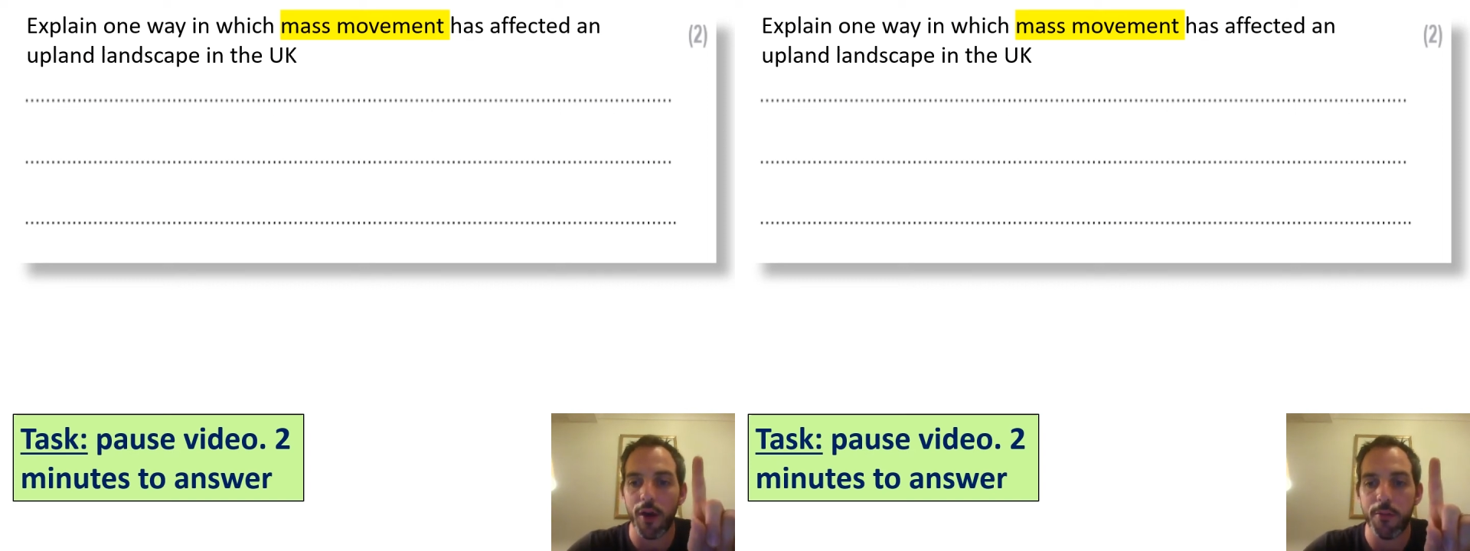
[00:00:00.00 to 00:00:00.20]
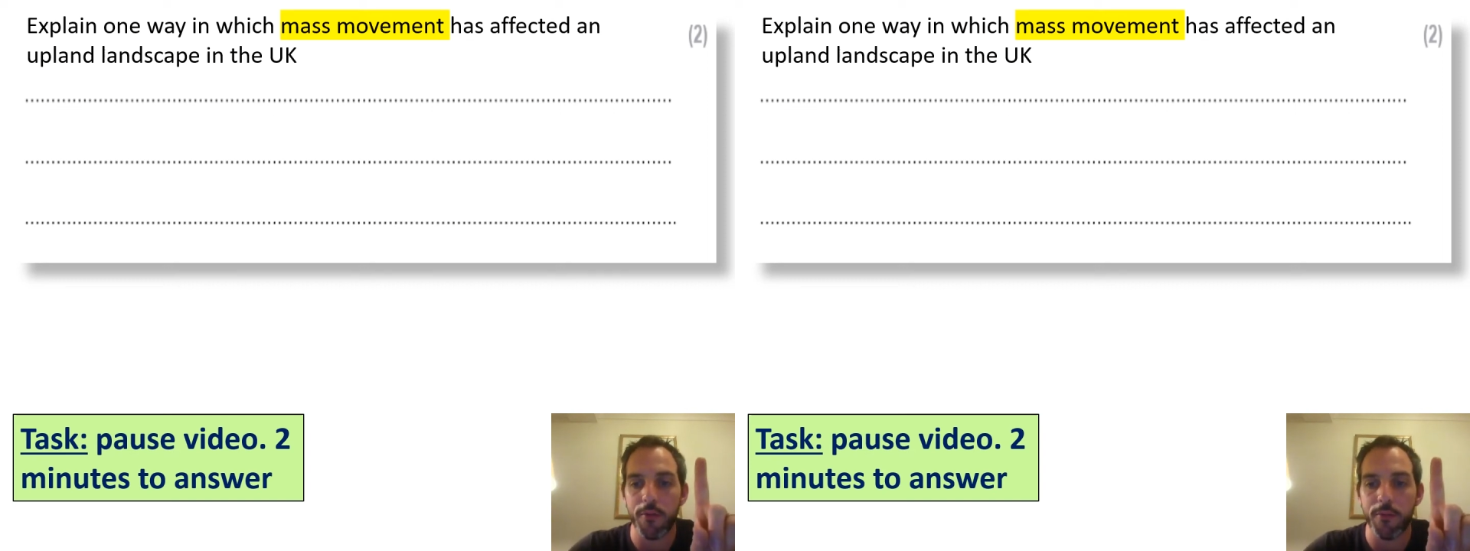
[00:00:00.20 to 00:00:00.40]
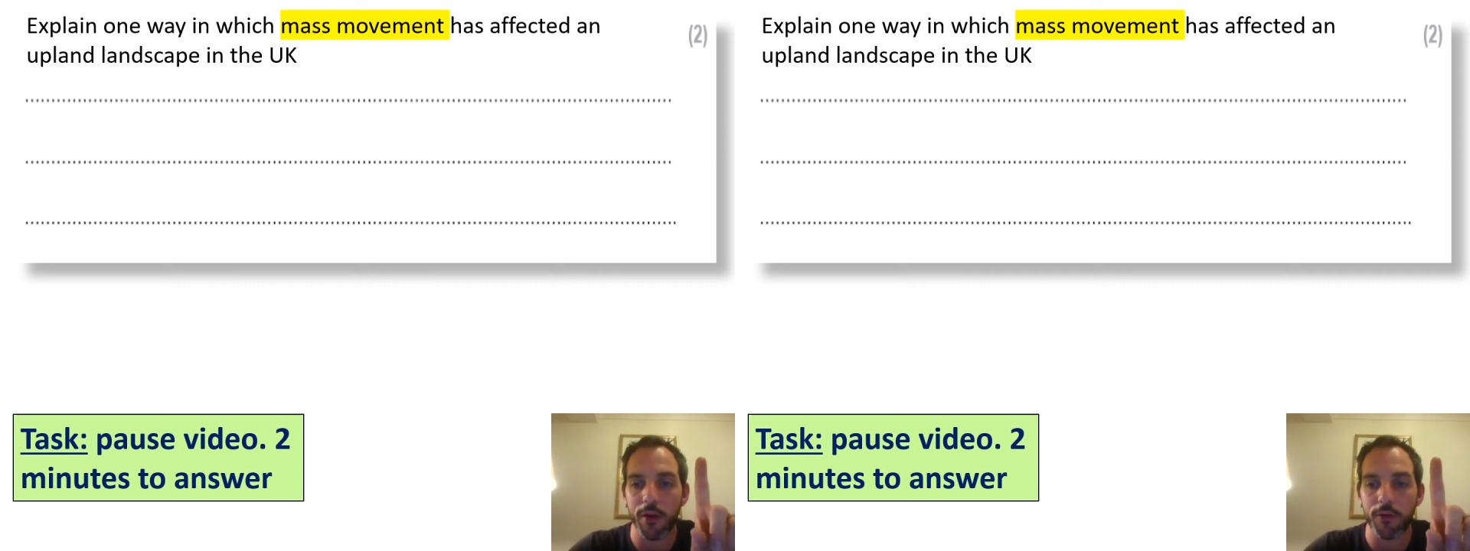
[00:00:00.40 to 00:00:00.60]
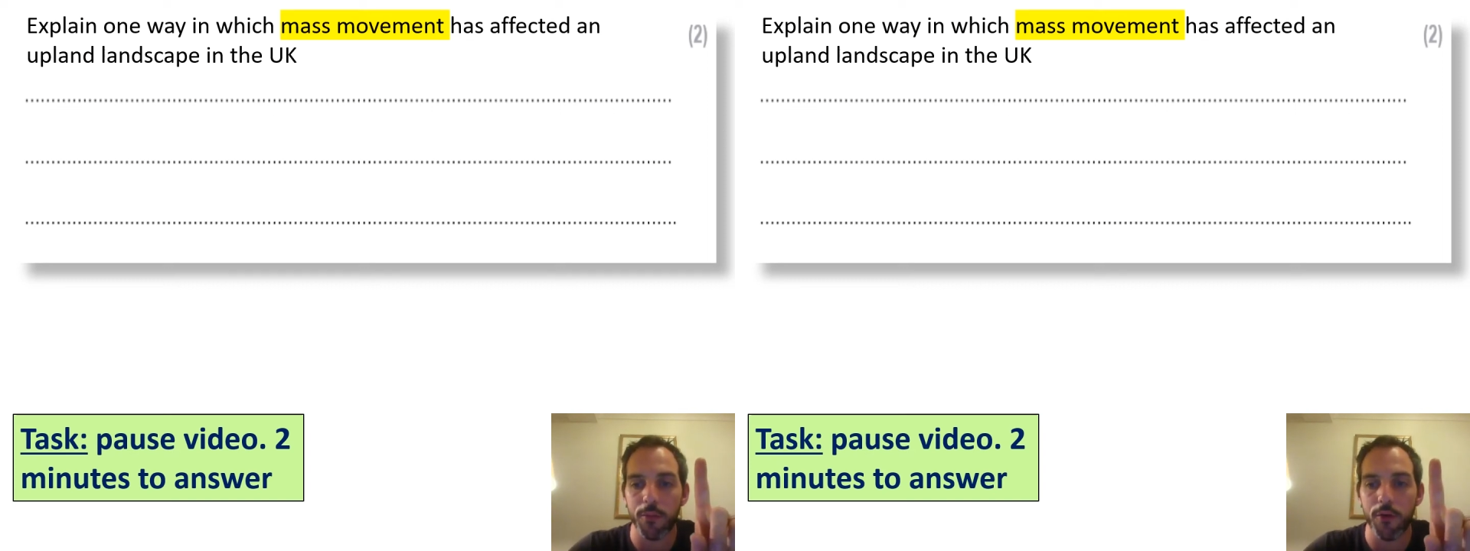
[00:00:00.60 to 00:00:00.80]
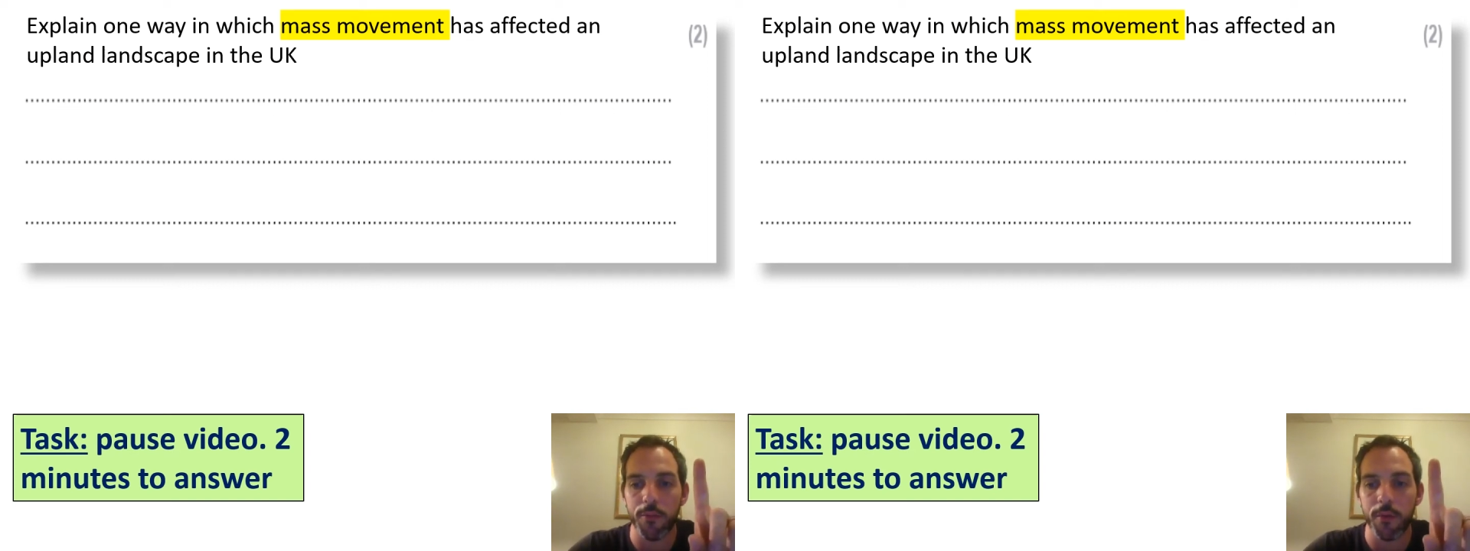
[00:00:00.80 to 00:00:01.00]
type of mass
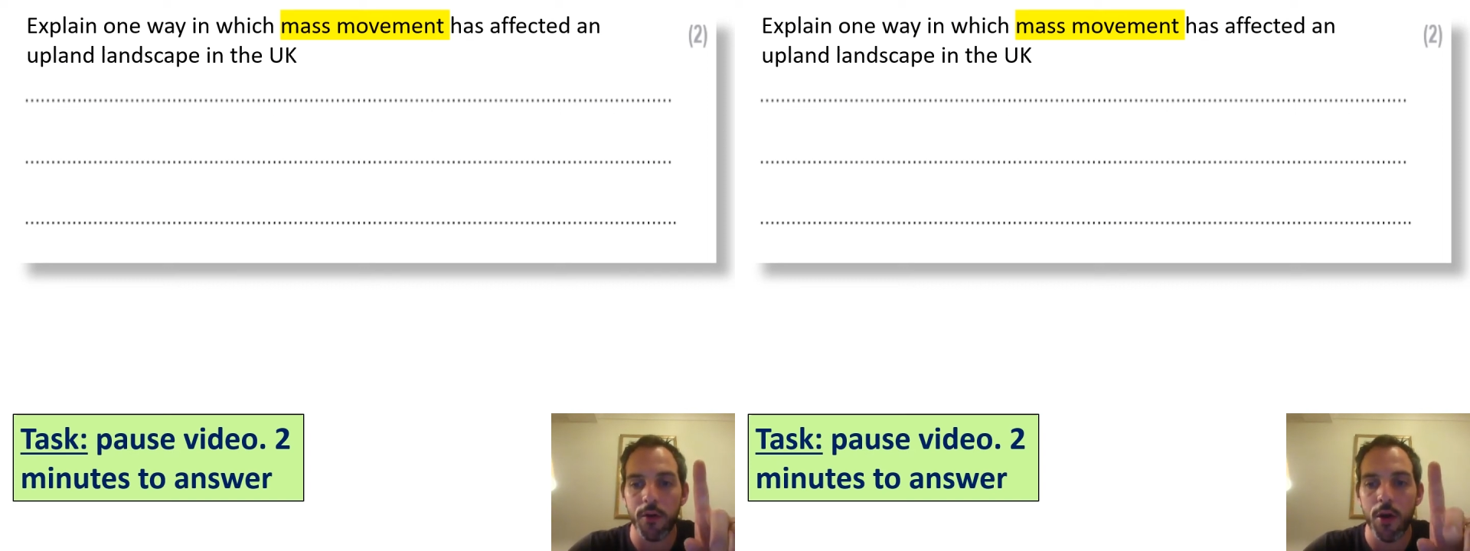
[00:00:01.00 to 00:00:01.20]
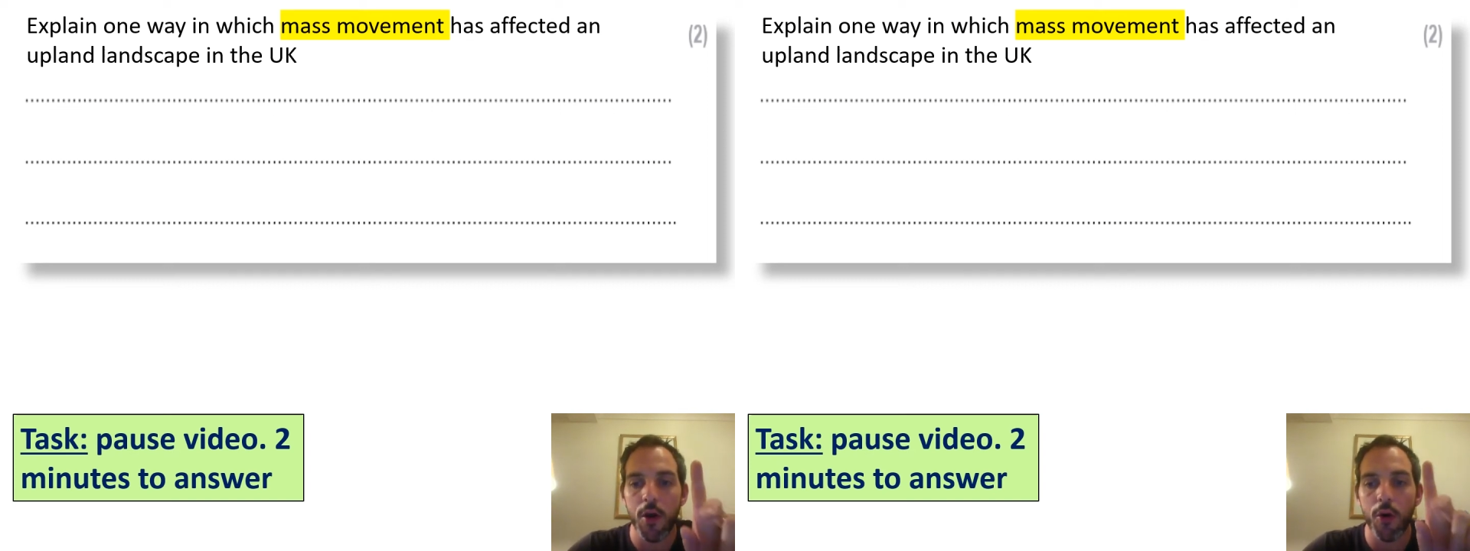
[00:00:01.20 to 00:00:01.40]
movement